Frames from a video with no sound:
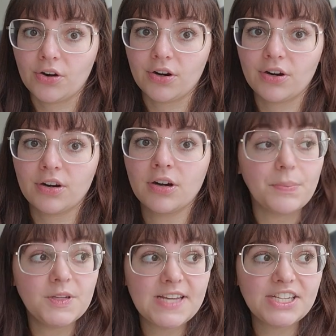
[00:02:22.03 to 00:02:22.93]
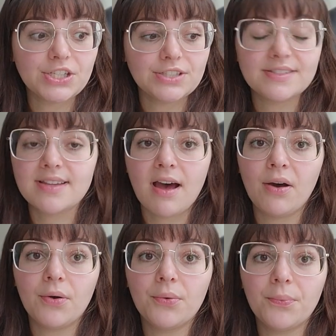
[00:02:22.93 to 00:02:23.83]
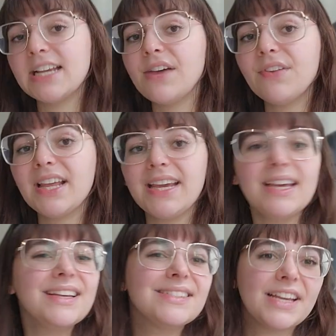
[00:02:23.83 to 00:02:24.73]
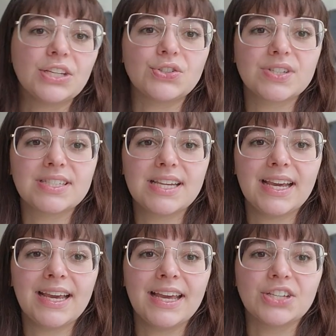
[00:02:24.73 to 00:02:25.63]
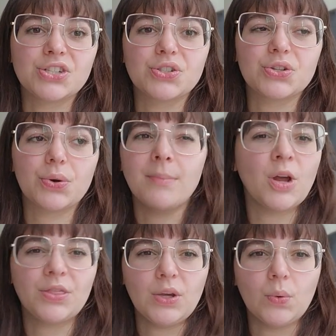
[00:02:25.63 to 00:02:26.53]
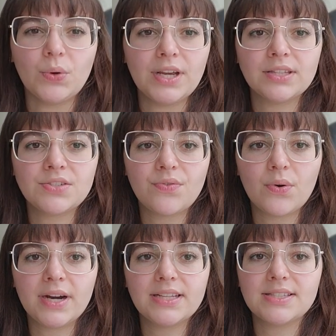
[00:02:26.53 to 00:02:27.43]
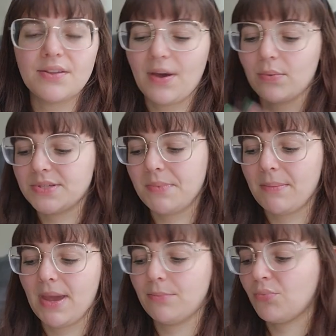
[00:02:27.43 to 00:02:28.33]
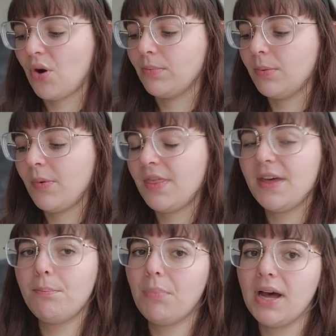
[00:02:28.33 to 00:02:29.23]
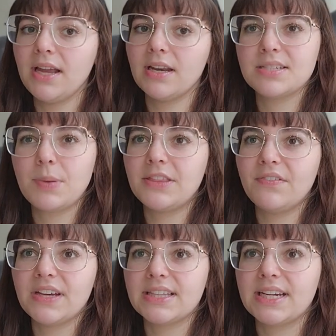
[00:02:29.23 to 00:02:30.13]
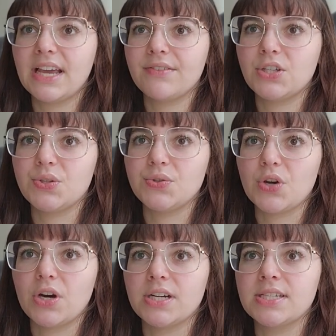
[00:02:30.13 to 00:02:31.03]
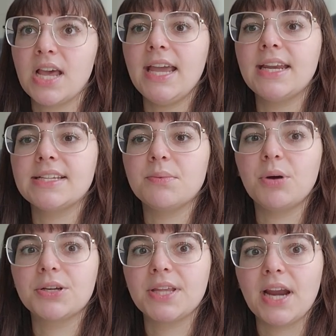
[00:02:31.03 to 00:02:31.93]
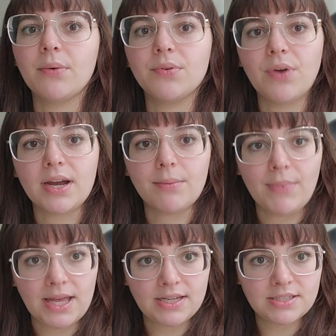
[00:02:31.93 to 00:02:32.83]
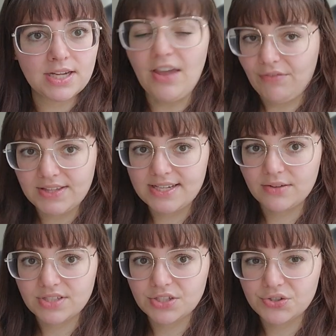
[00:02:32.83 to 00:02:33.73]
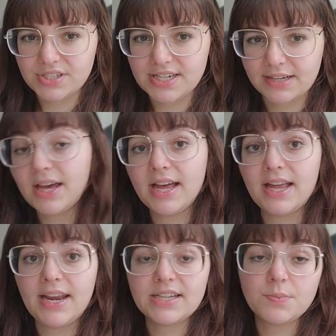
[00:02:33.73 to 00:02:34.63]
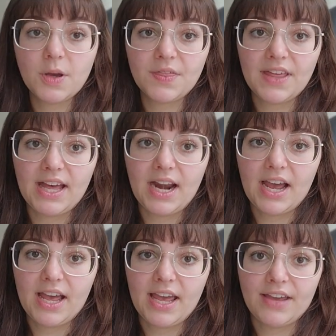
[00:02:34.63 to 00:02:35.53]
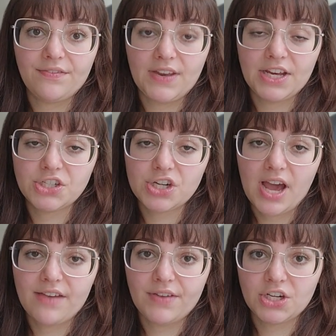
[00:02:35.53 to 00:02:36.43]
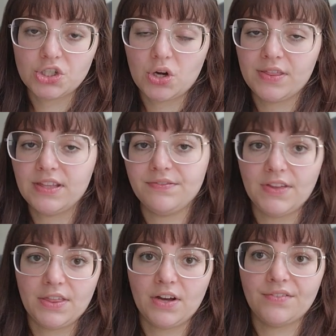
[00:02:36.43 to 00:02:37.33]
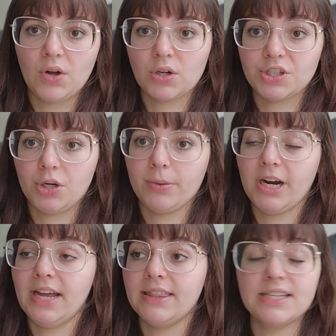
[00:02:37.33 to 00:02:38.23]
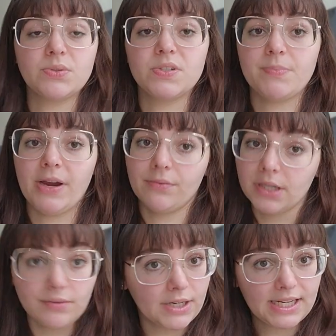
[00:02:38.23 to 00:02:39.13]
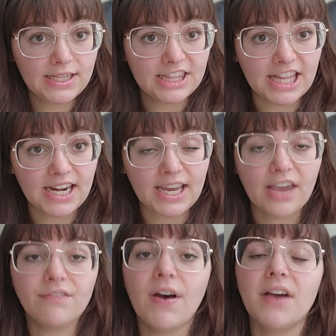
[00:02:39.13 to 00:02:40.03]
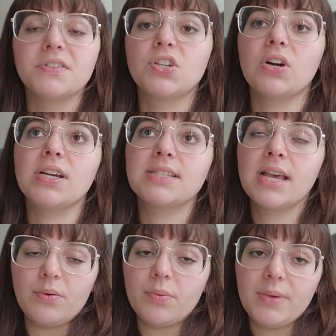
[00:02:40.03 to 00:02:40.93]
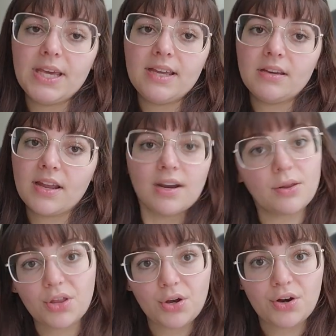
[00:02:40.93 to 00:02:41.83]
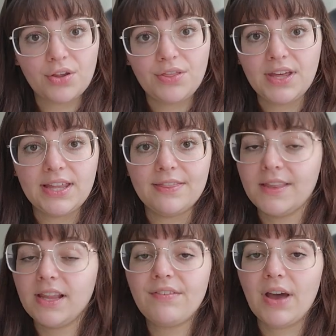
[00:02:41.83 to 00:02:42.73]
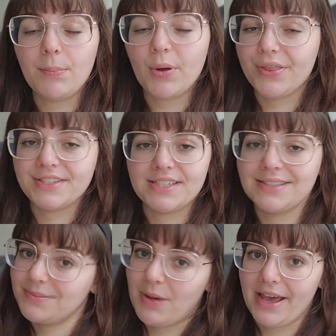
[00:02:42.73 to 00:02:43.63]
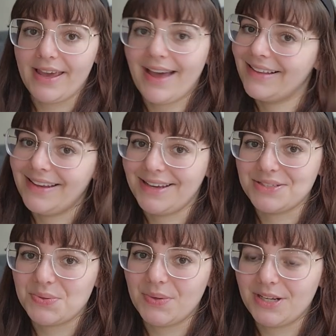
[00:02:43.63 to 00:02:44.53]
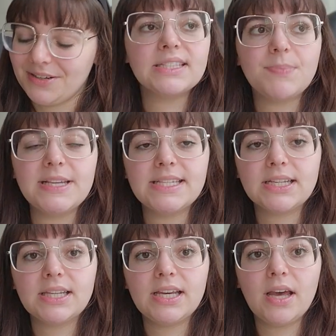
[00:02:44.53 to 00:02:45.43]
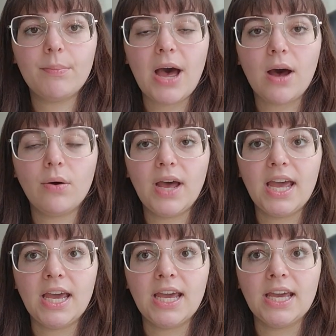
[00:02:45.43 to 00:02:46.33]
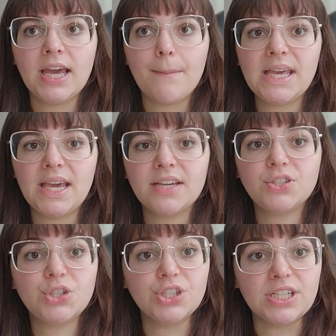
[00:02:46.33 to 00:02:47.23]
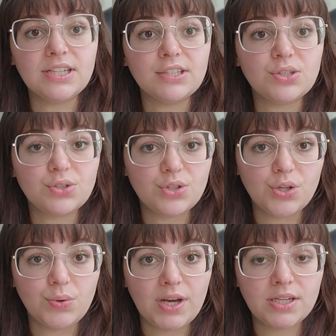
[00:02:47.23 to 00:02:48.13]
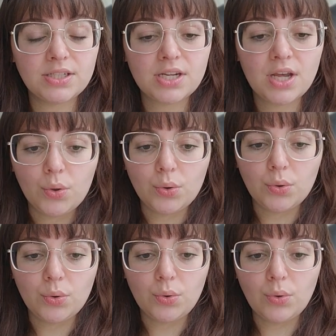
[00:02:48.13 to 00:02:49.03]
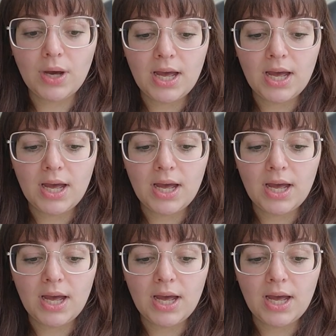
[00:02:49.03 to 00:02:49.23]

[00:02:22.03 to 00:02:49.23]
her reputation. So it definitely is interesting. It just, I'm not the audience for it. So that was my main problem with it. But despite the fact that I gave it two stars, it is a book that I would recommend if it sounds interesting. The next book that I finished, I finished on the 5th of October. And this was my reread that I gave five stars. And it would be none other than The Love Hypothesis by Ali Hazel. It's basically about a PhD student who